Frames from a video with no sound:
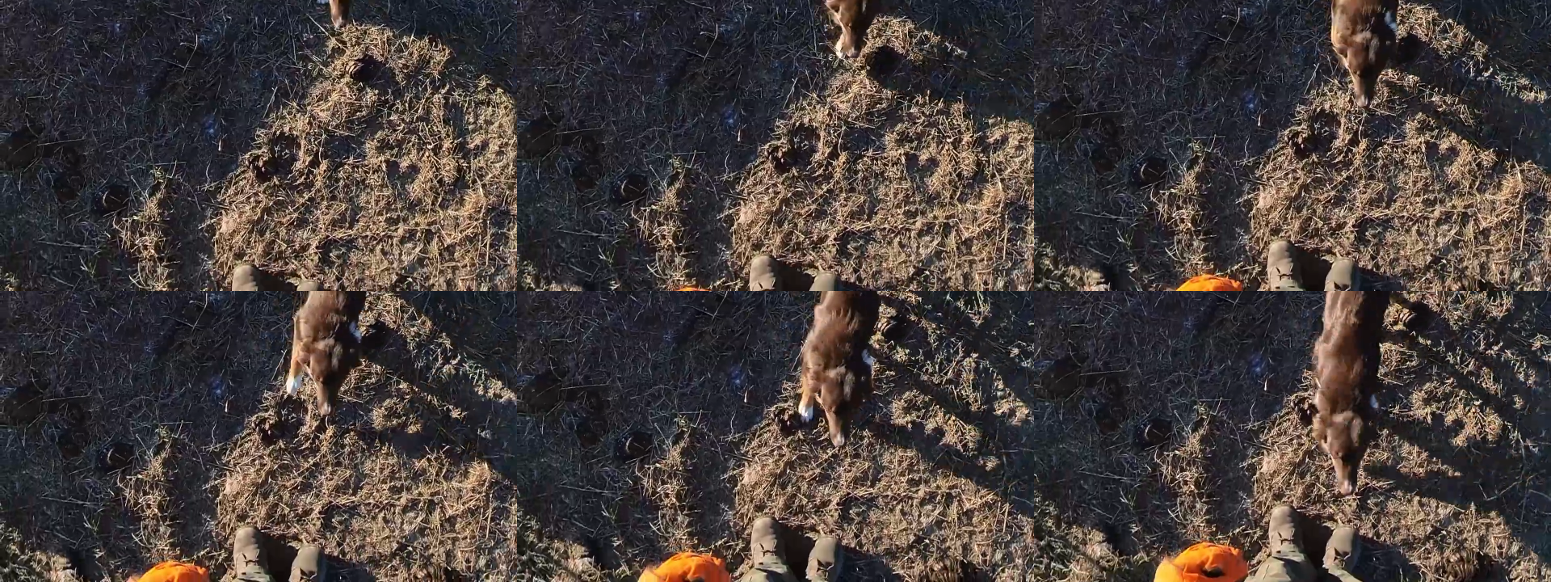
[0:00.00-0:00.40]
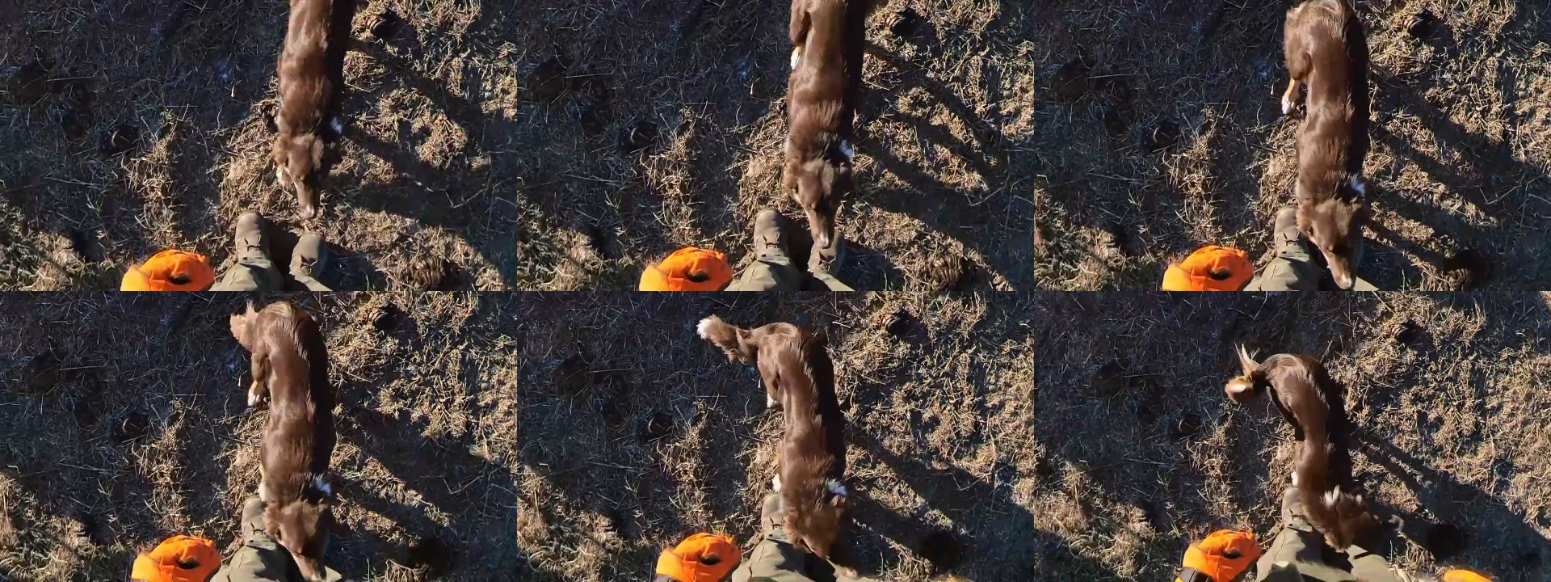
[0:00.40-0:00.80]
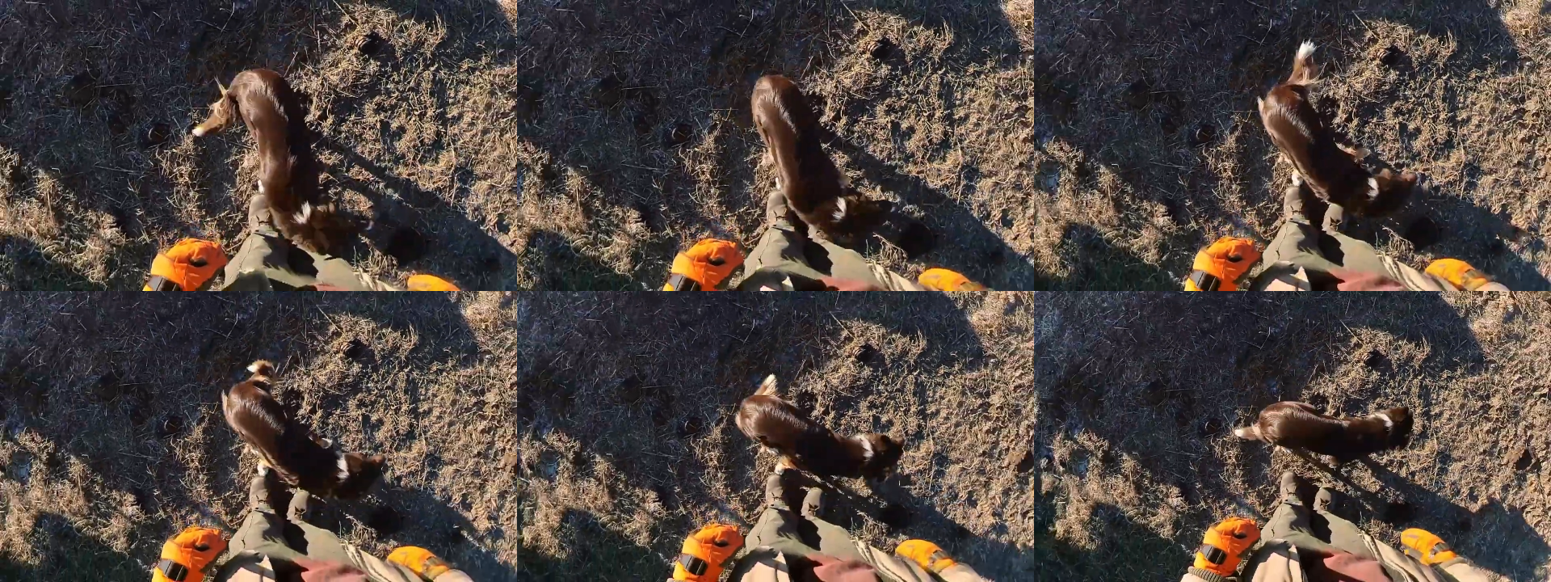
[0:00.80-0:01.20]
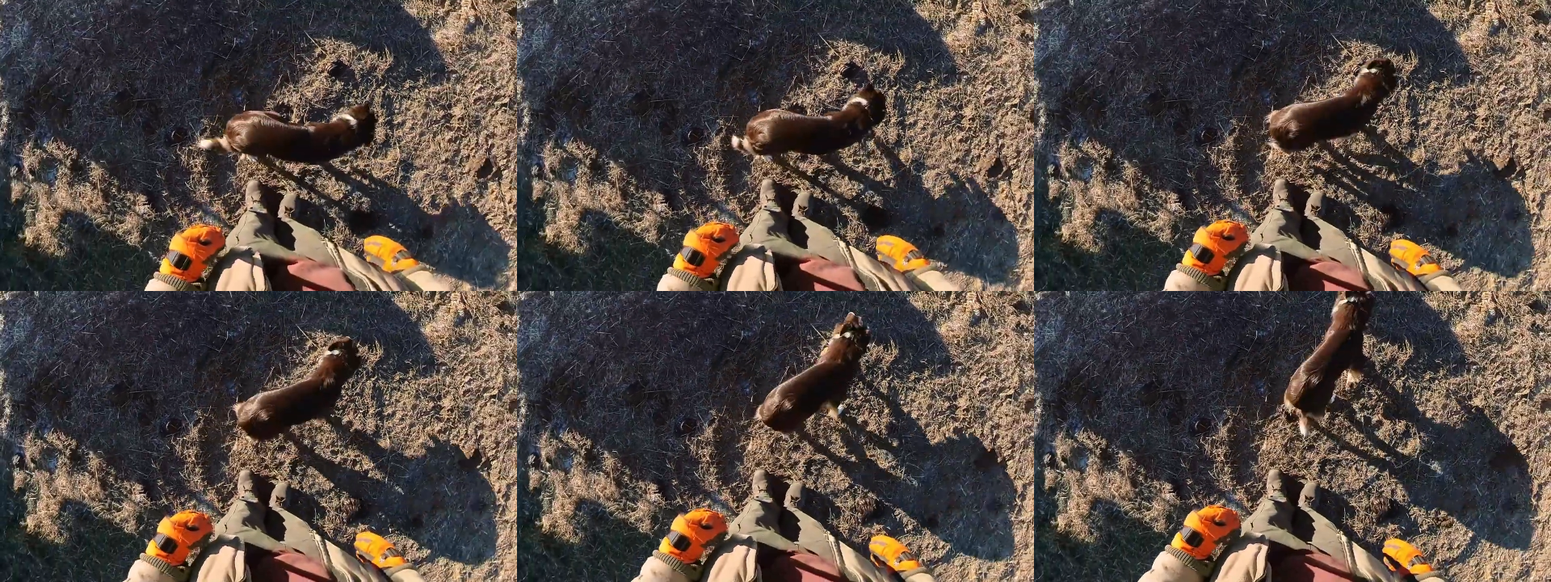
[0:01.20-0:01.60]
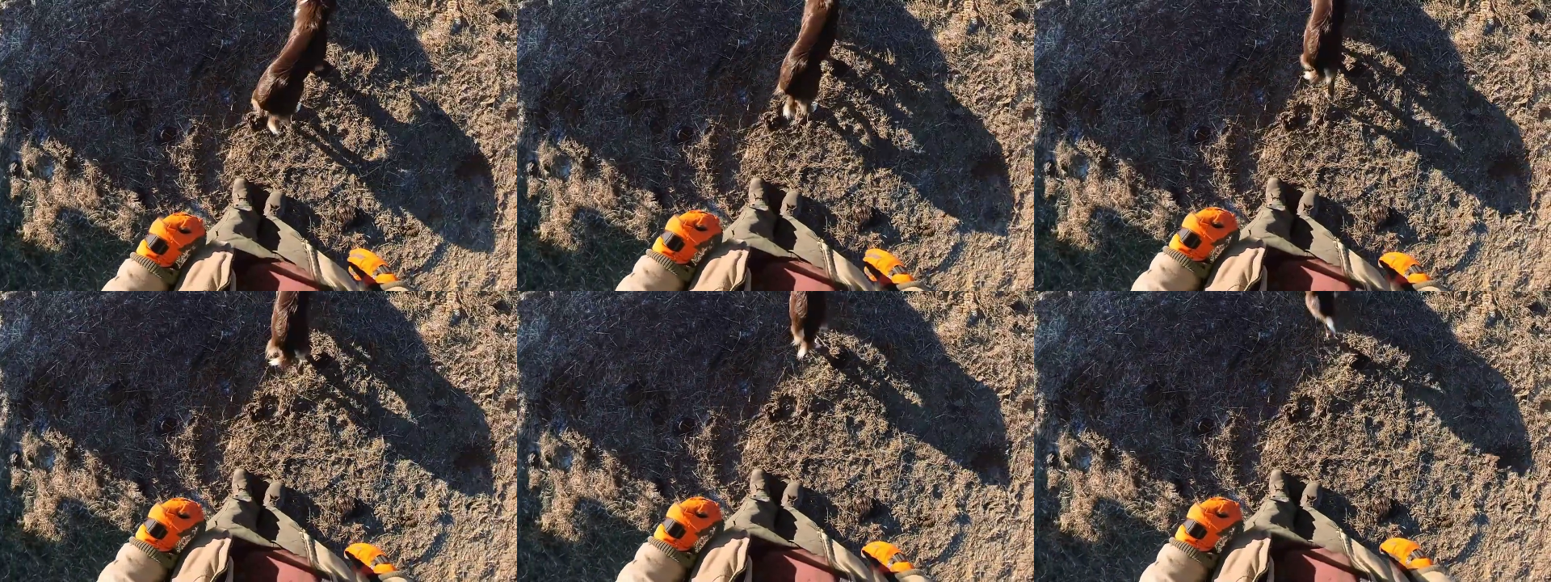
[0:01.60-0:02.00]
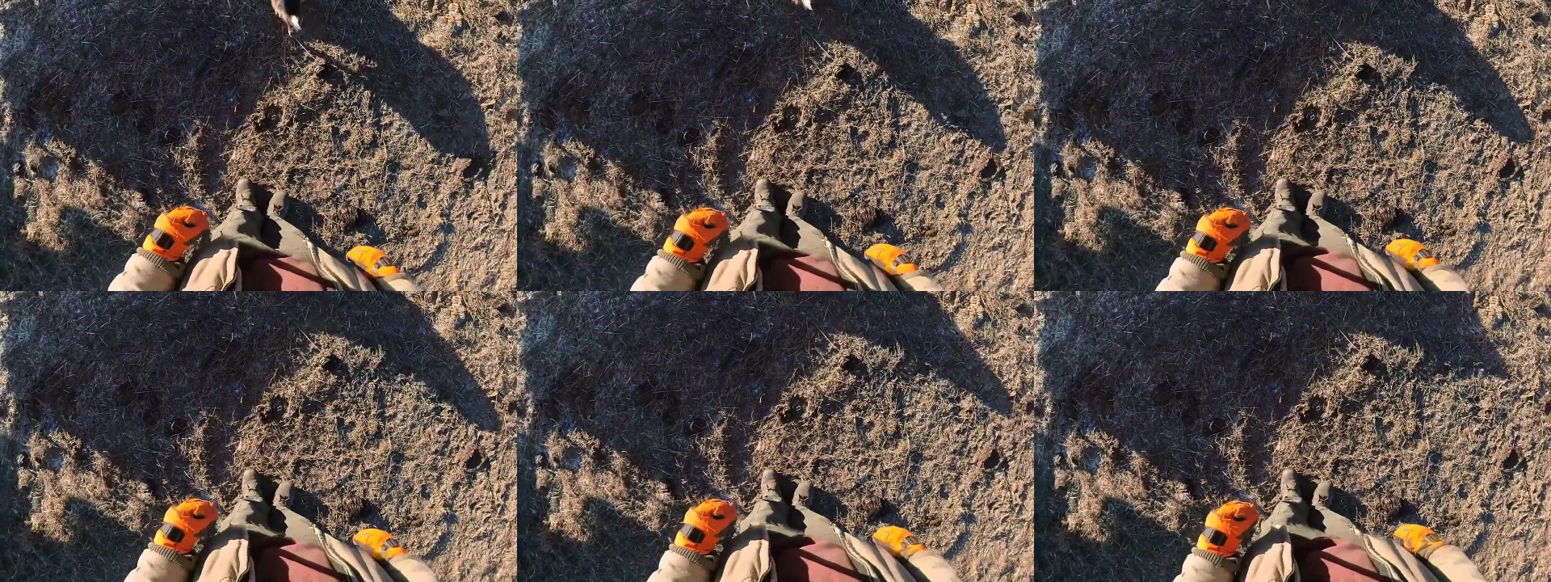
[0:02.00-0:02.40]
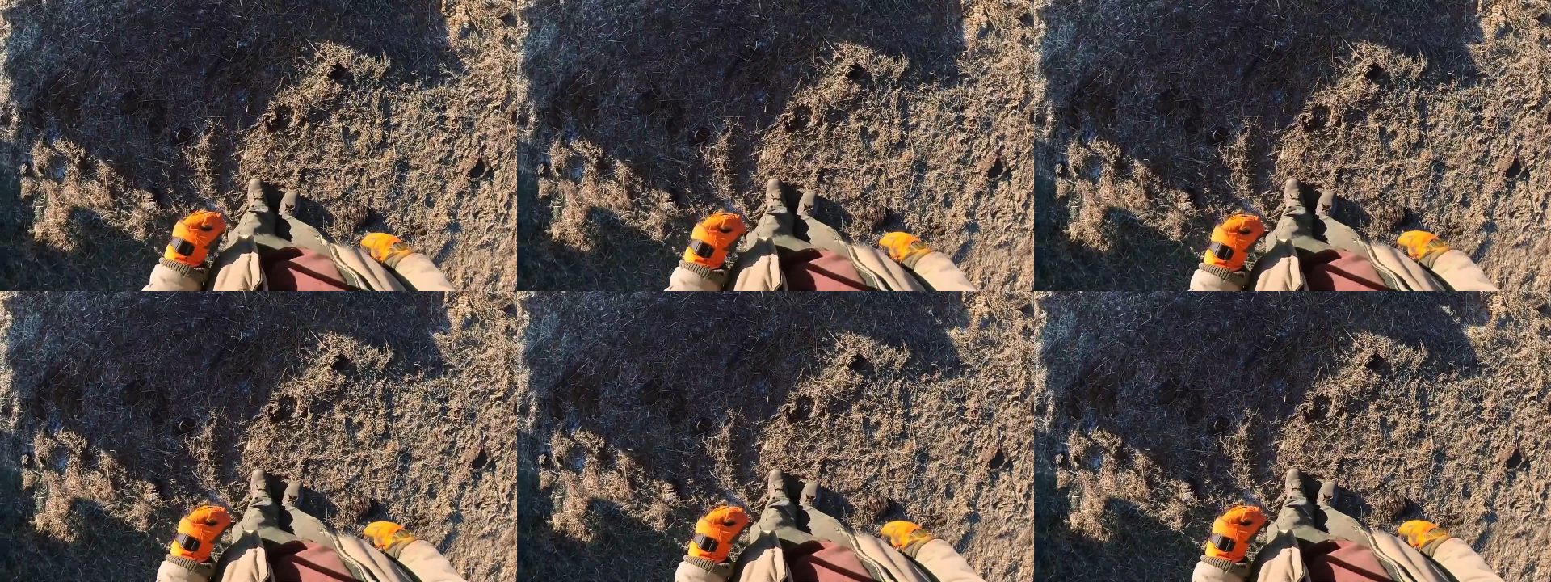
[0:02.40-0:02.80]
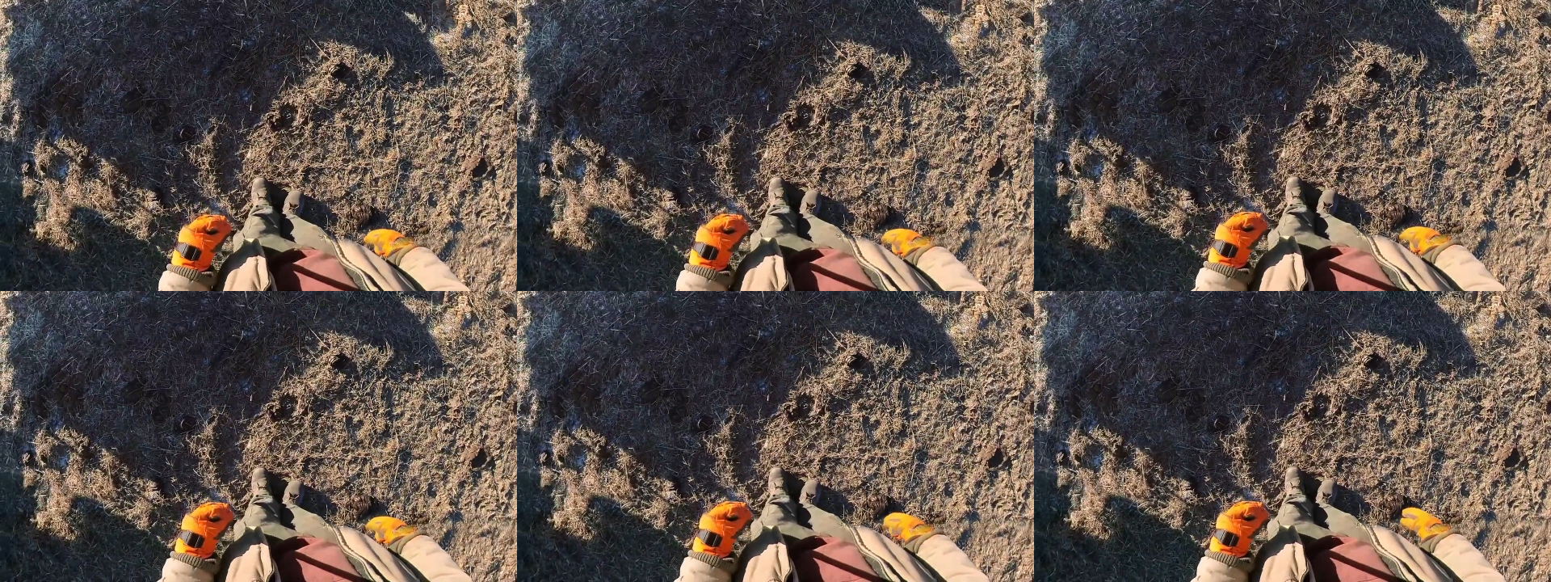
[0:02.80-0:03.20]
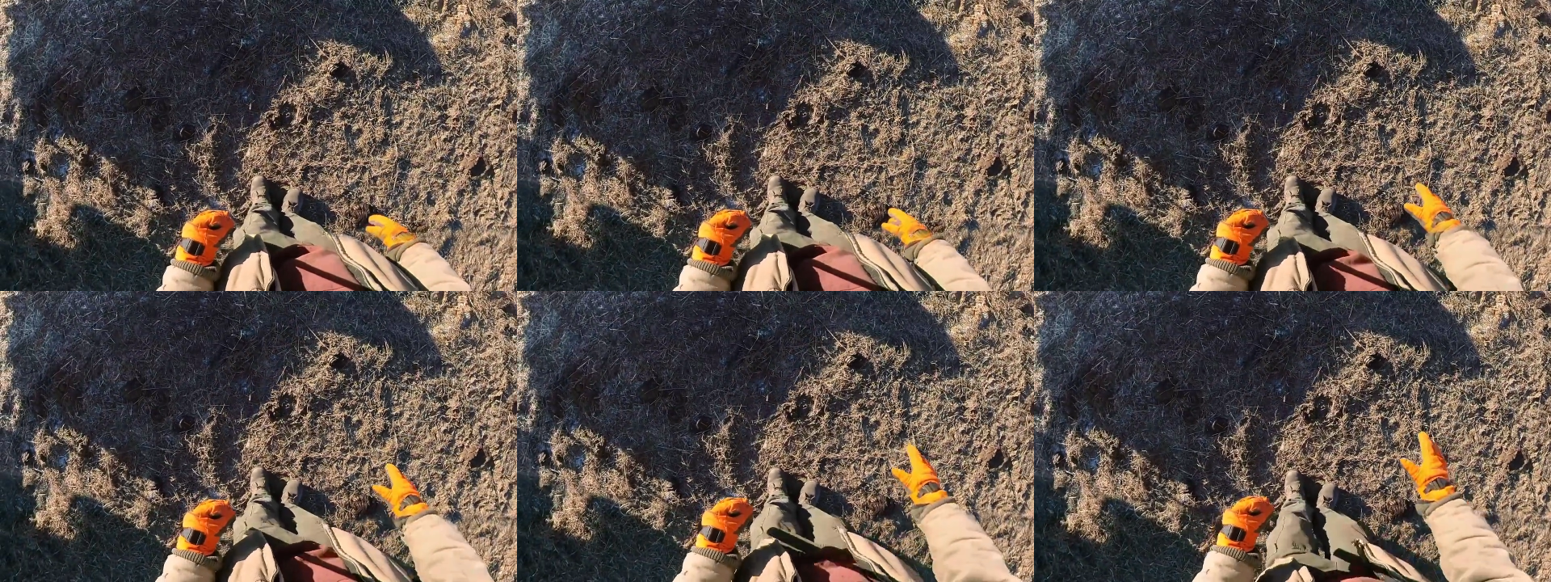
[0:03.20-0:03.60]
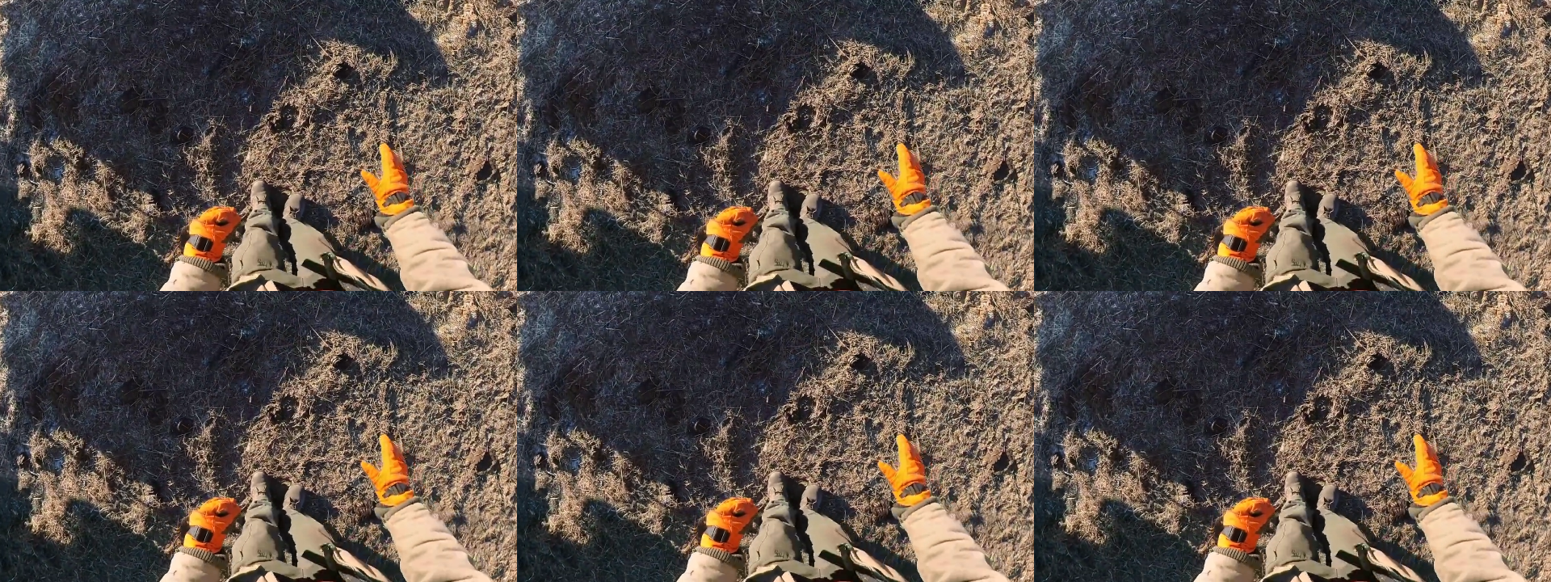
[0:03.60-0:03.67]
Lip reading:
(no speaker visible)